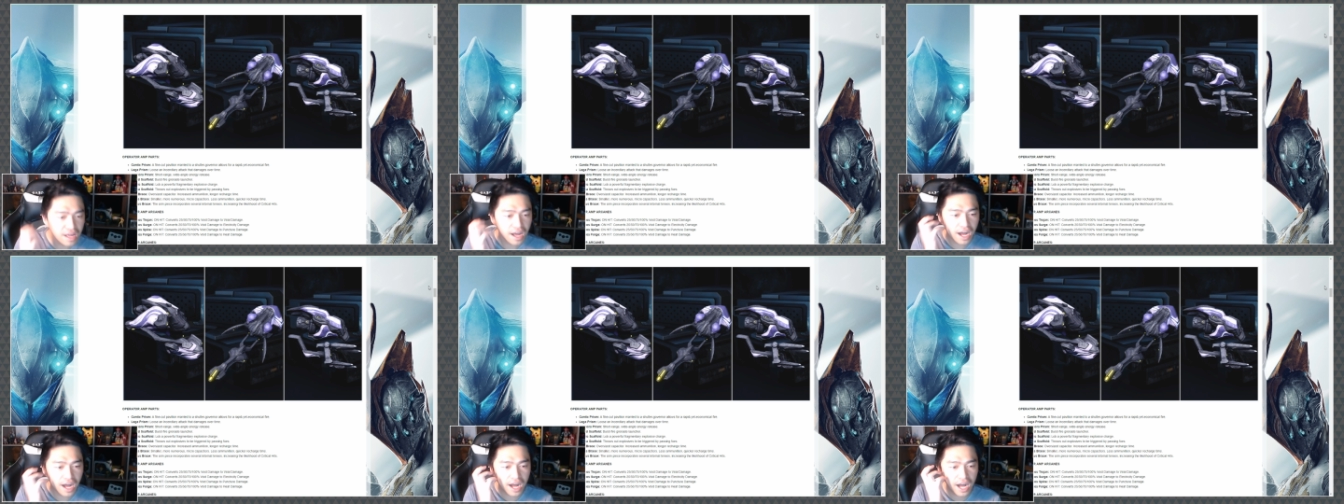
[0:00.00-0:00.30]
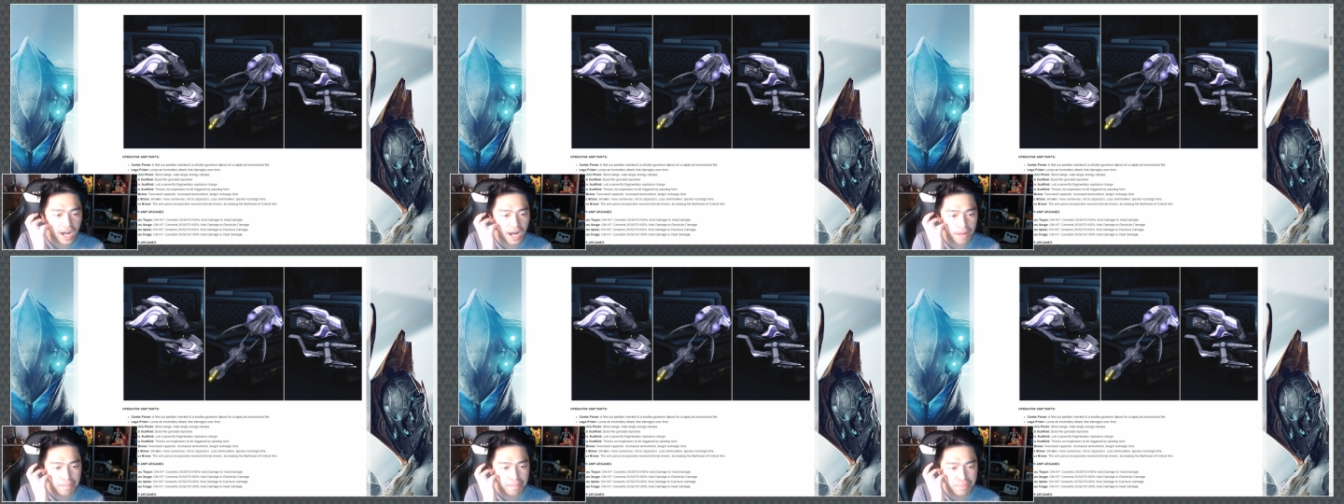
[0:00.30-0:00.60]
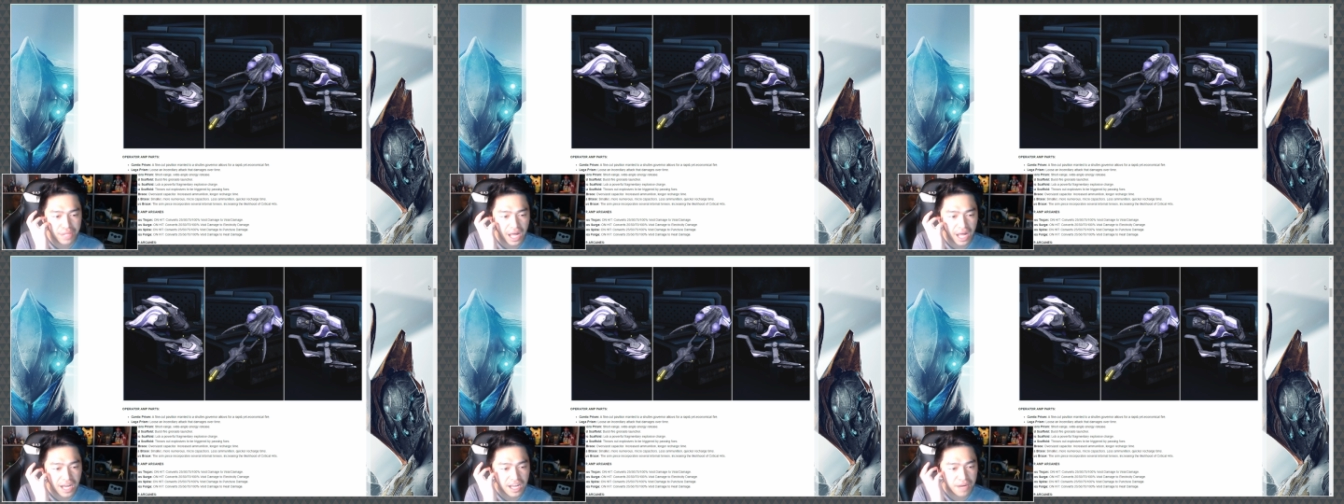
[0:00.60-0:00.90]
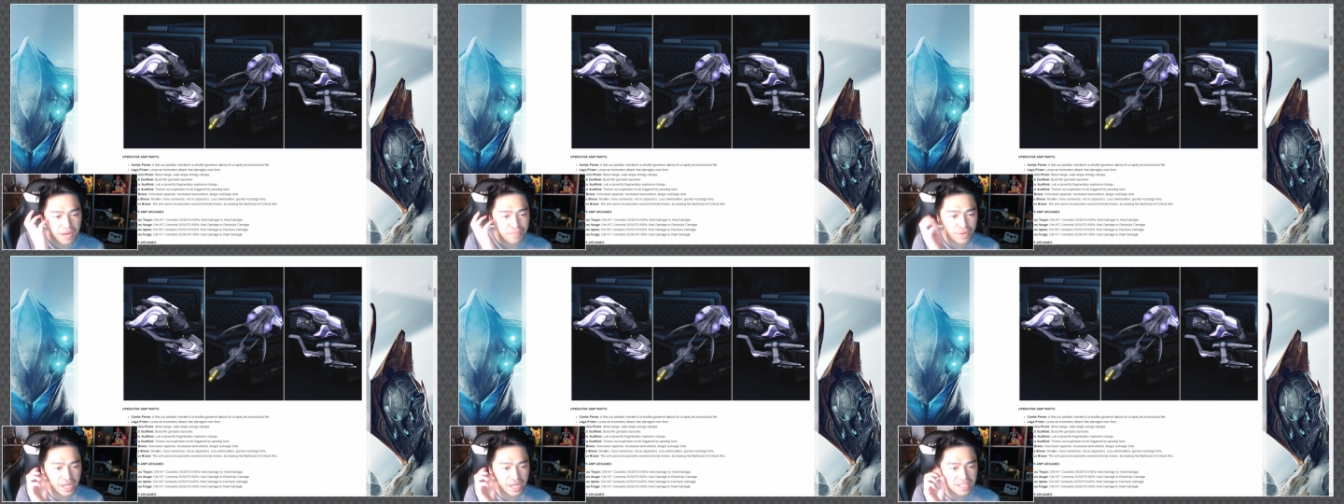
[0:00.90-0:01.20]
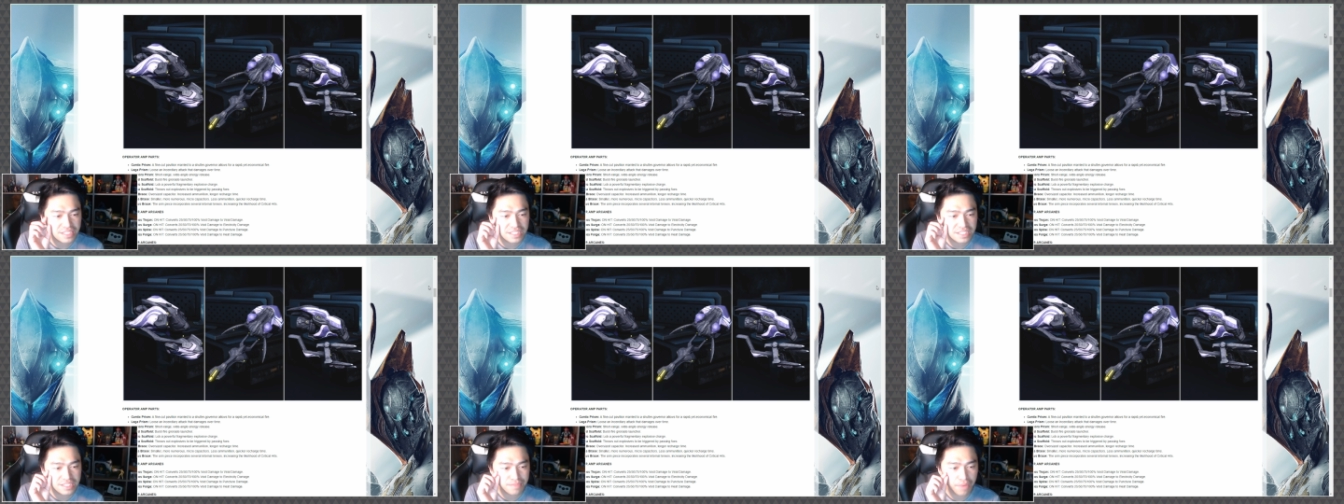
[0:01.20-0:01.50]
Uh, Plaga
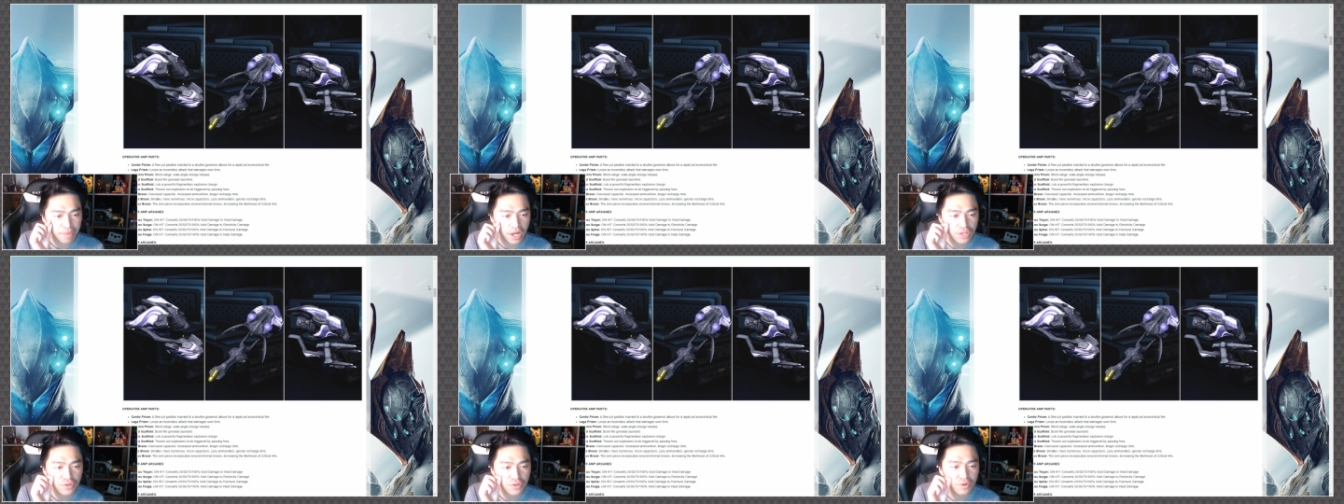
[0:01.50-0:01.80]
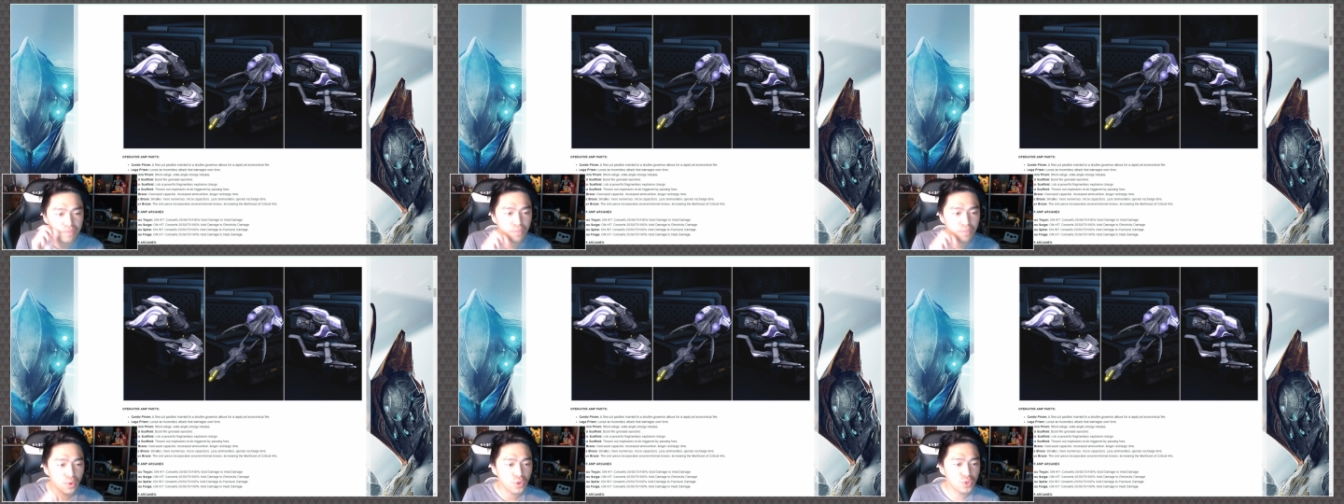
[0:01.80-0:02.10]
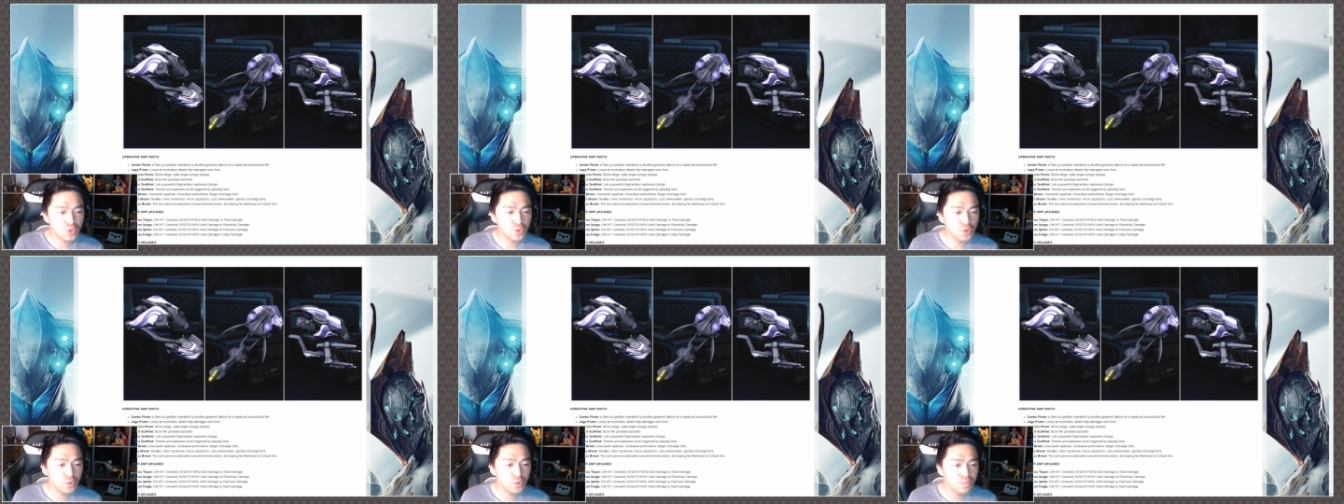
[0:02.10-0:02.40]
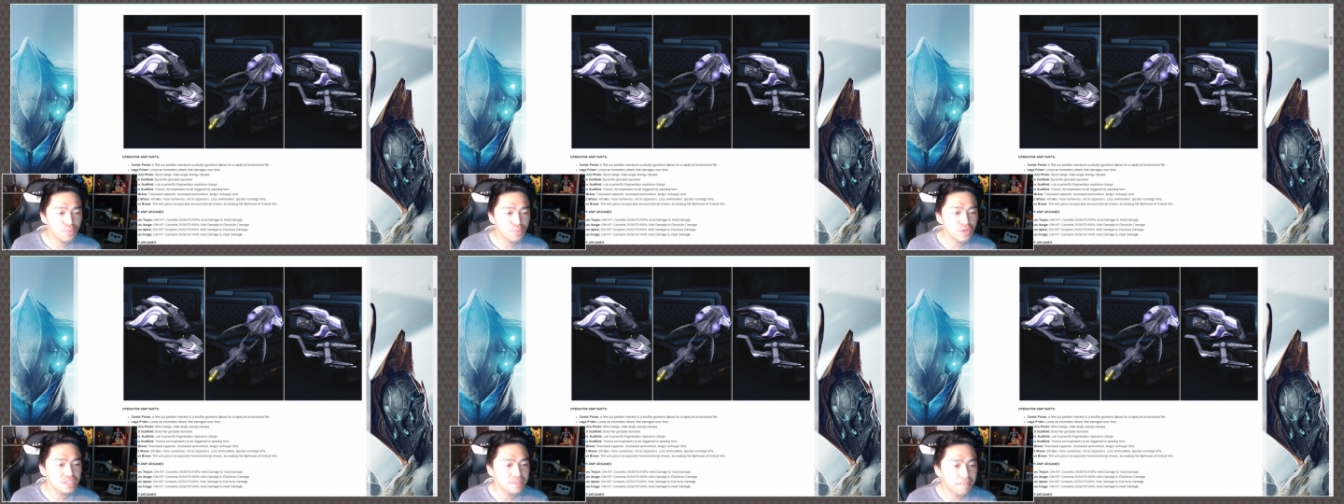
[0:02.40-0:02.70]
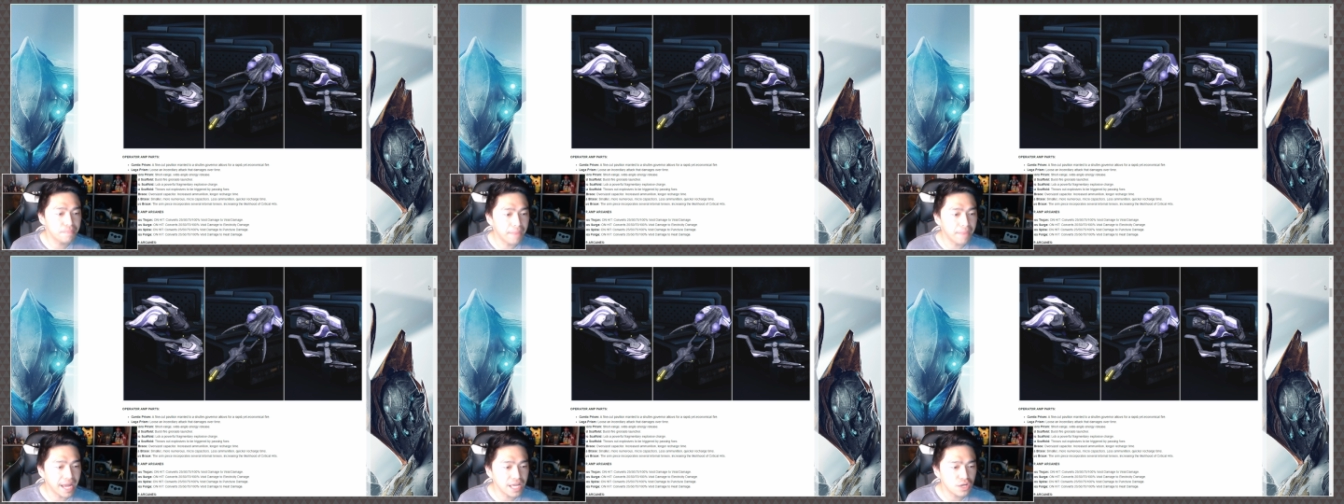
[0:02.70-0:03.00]
brace, smaller, more numerous
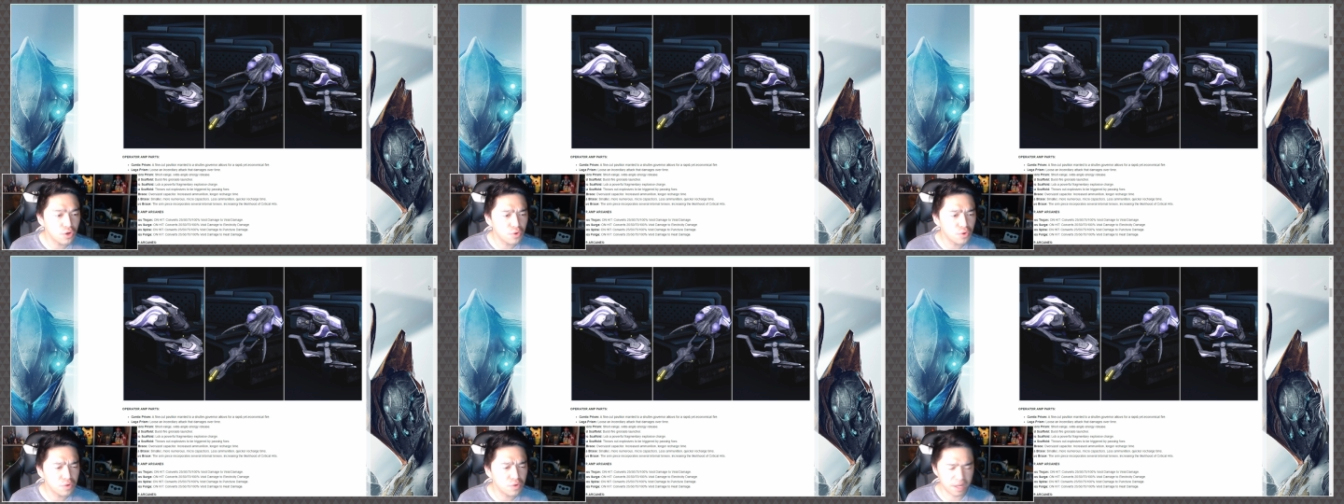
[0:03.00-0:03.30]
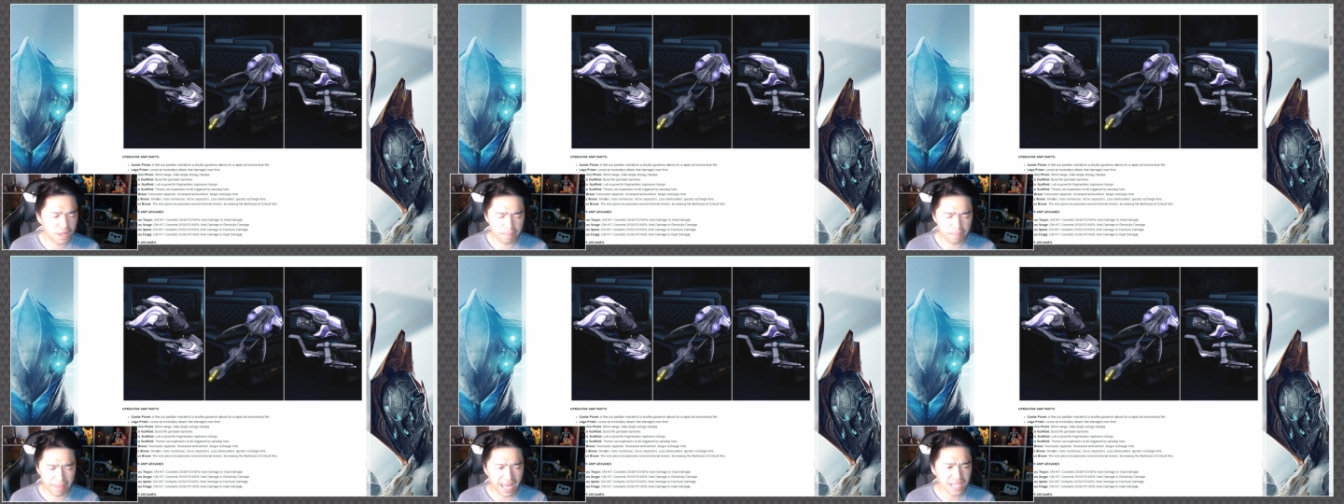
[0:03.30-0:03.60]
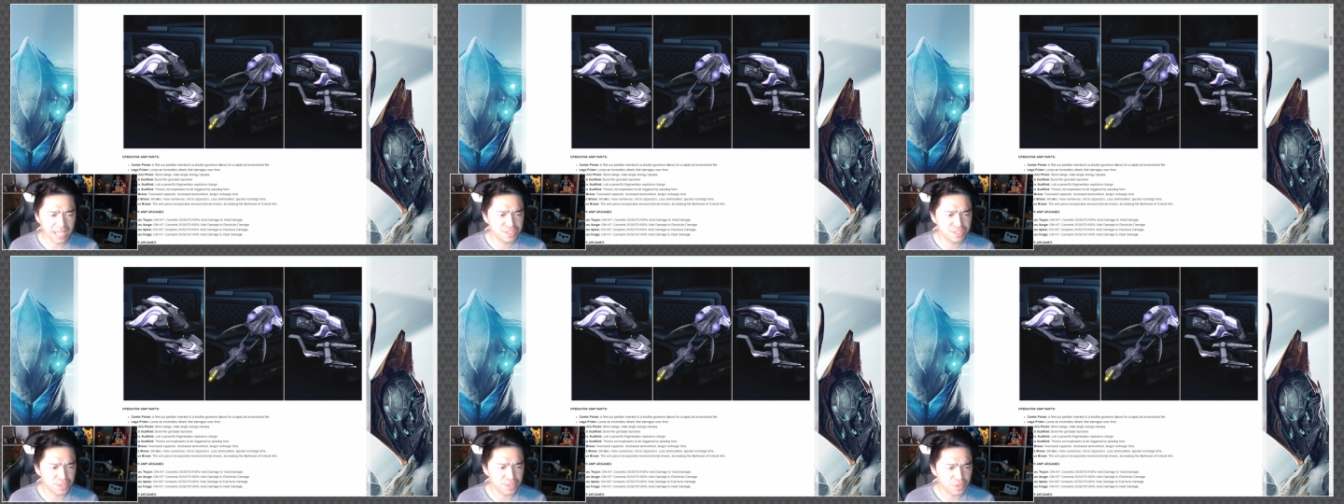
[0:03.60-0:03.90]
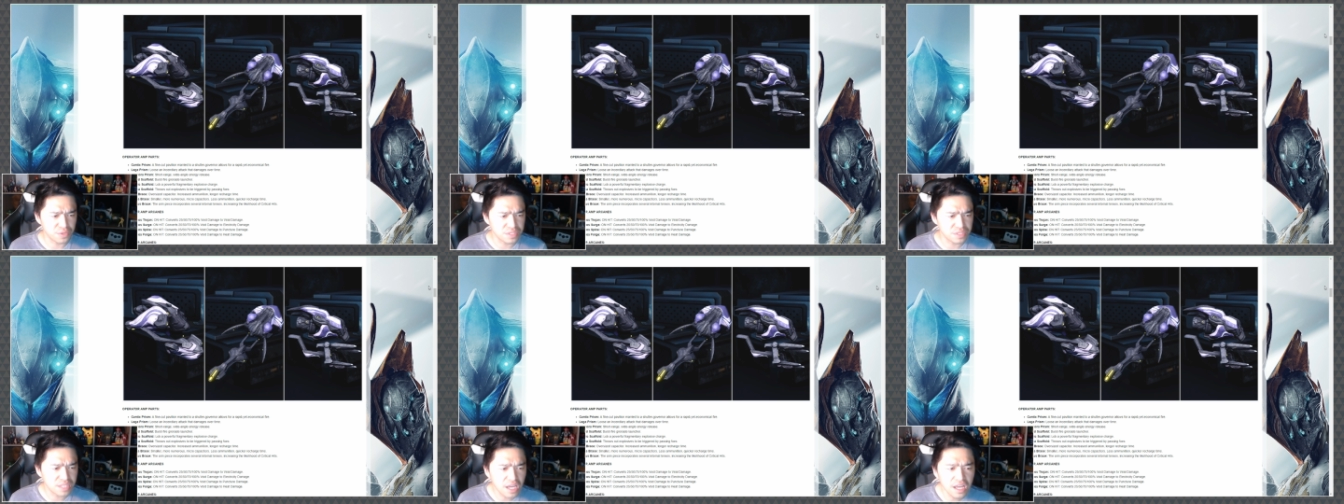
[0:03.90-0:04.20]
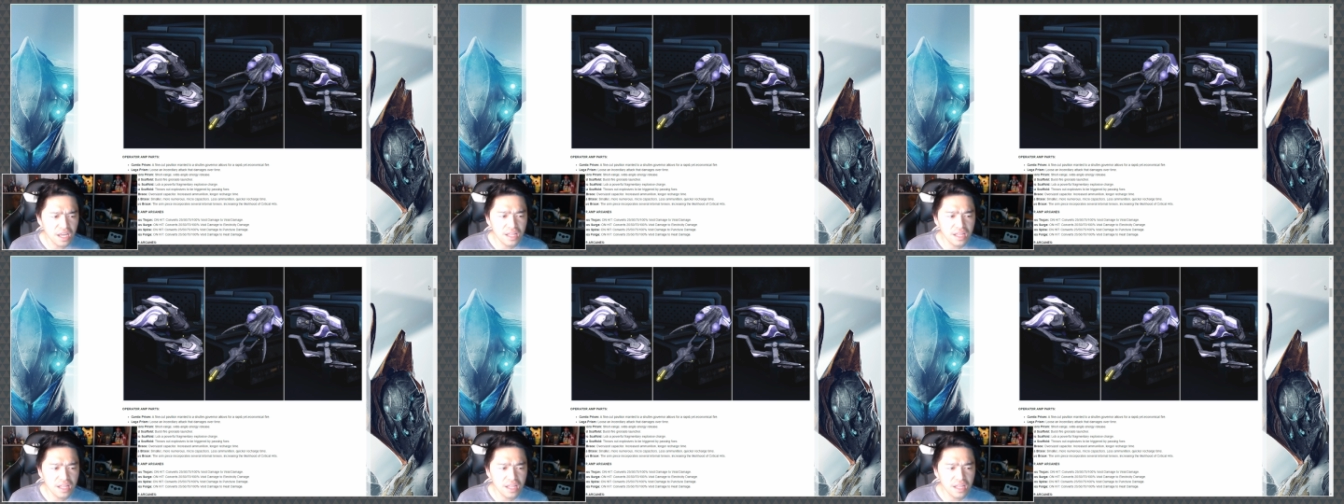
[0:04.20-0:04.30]
microcapacitors,